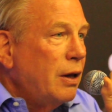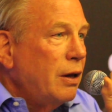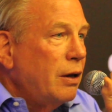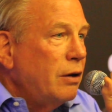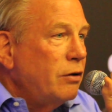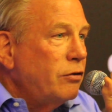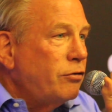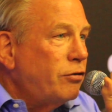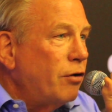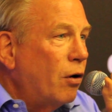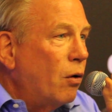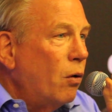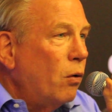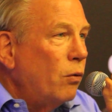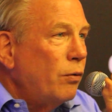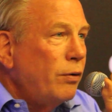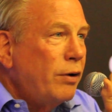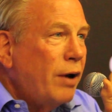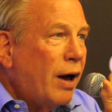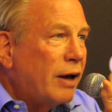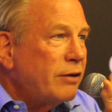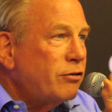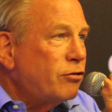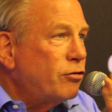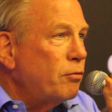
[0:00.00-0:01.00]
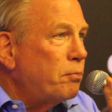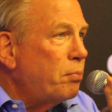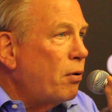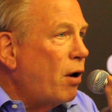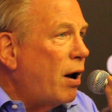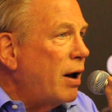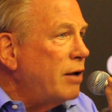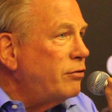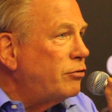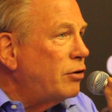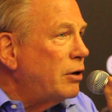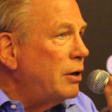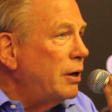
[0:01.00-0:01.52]
So, not
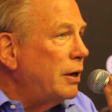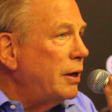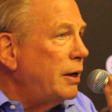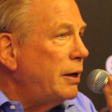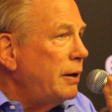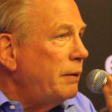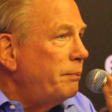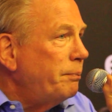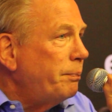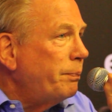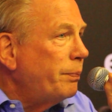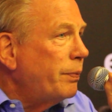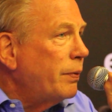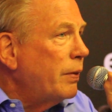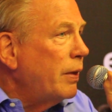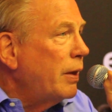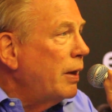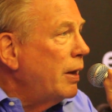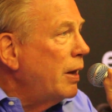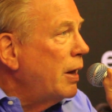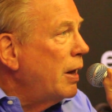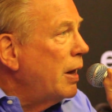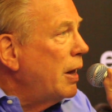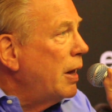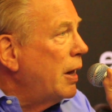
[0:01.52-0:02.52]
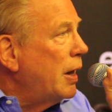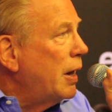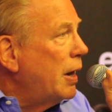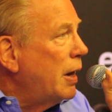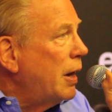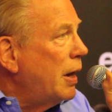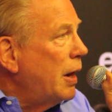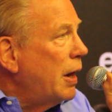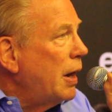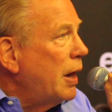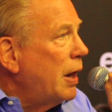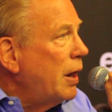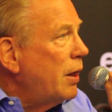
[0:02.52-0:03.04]
surprisingly,
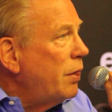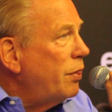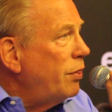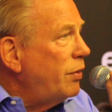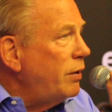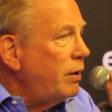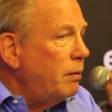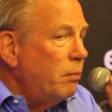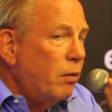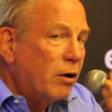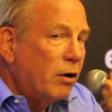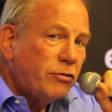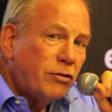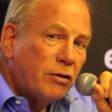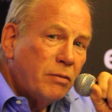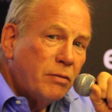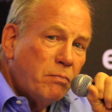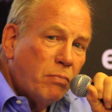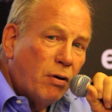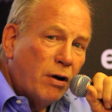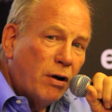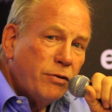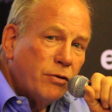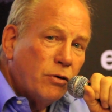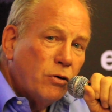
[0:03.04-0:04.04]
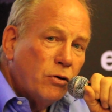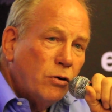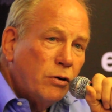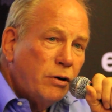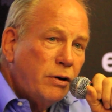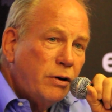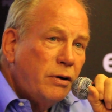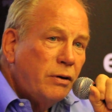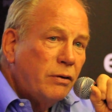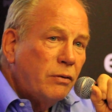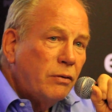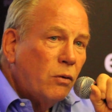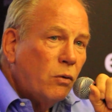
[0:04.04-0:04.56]
the Muslim
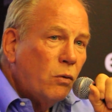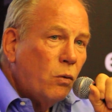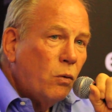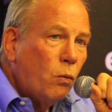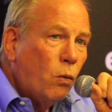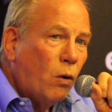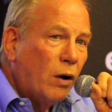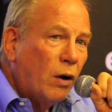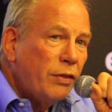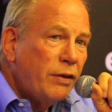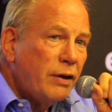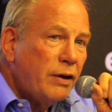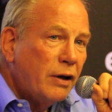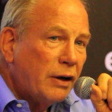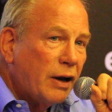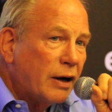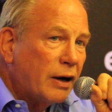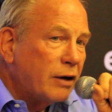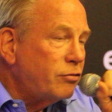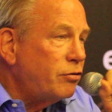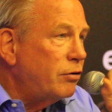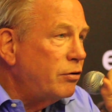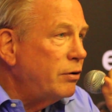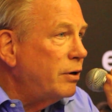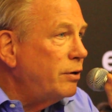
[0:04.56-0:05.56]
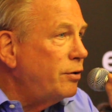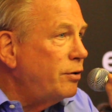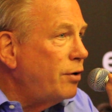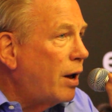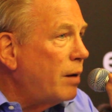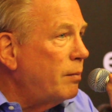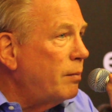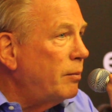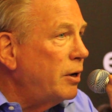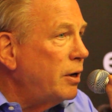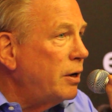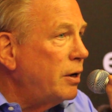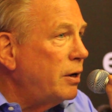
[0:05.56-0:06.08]
Brotherhood won the election and
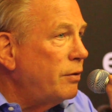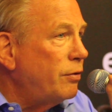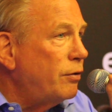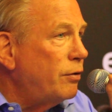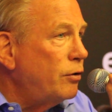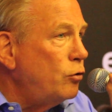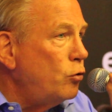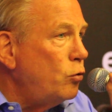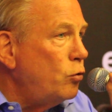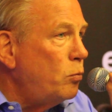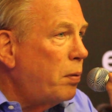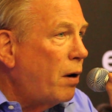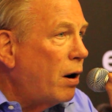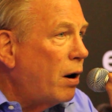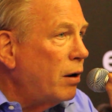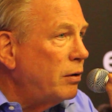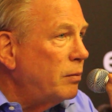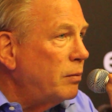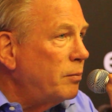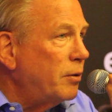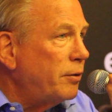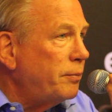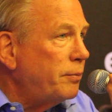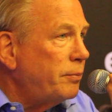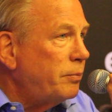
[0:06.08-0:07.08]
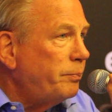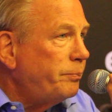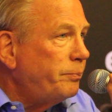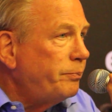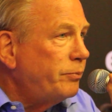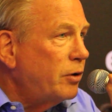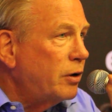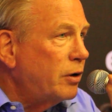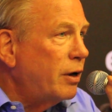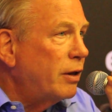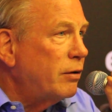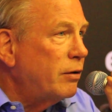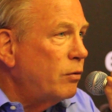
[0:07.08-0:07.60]
dominated the new parliament,
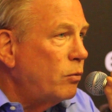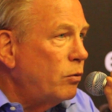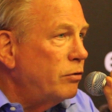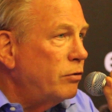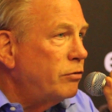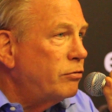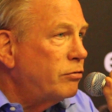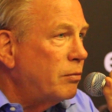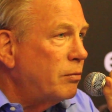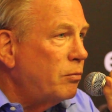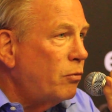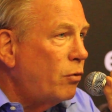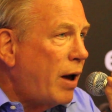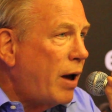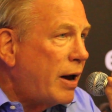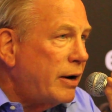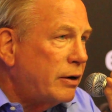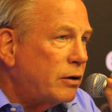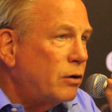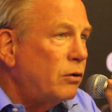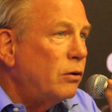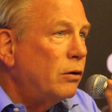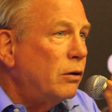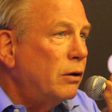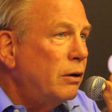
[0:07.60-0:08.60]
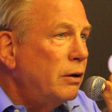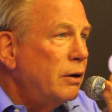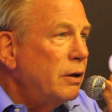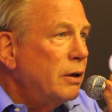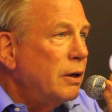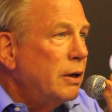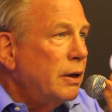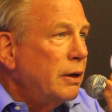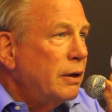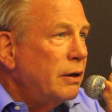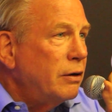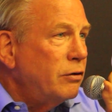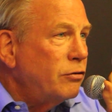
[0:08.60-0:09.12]
together with some radical
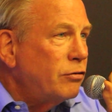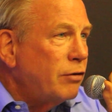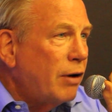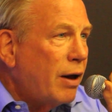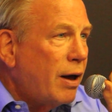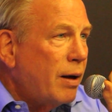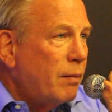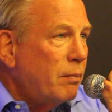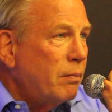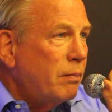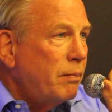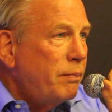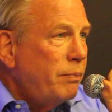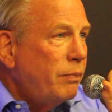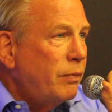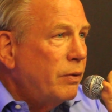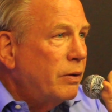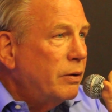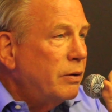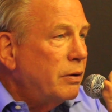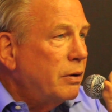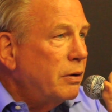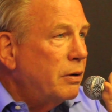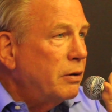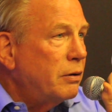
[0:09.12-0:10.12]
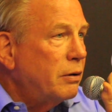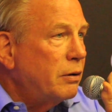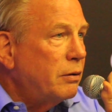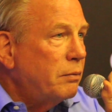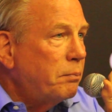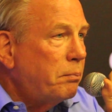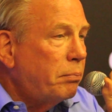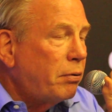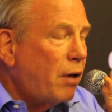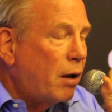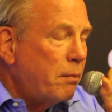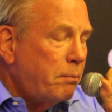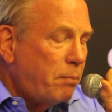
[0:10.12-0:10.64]
Islam
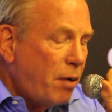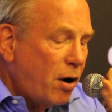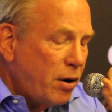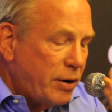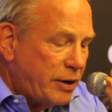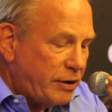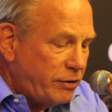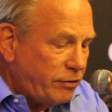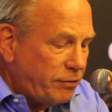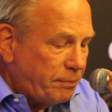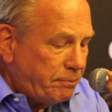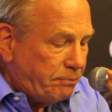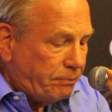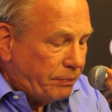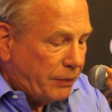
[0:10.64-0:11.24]
parties.